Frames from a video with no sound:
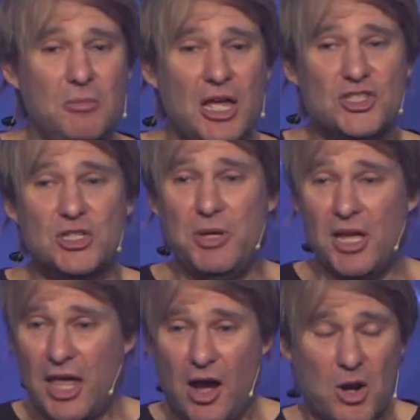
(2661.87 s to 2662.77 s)
is to be
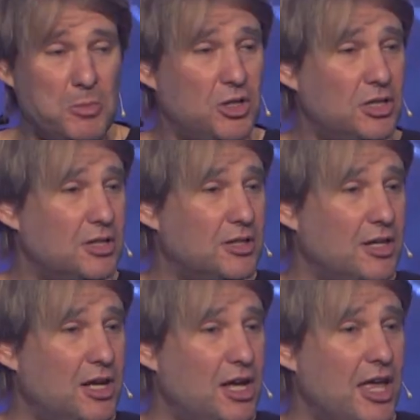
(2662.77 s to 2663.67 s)
accountable,
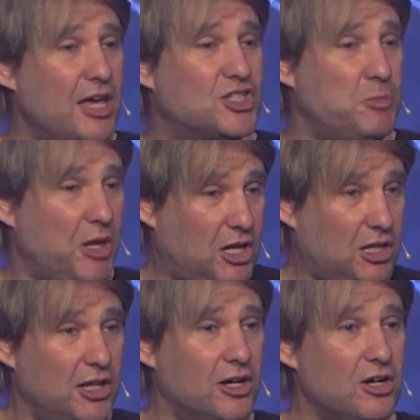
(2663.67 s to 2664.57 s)
is to be
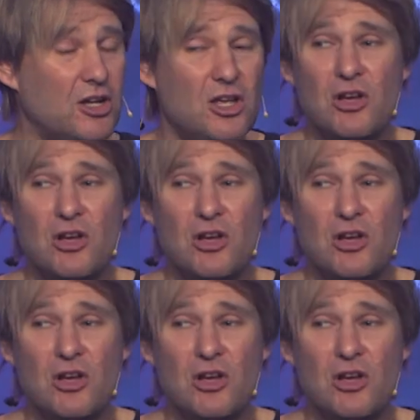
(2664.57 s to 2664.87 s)
clear.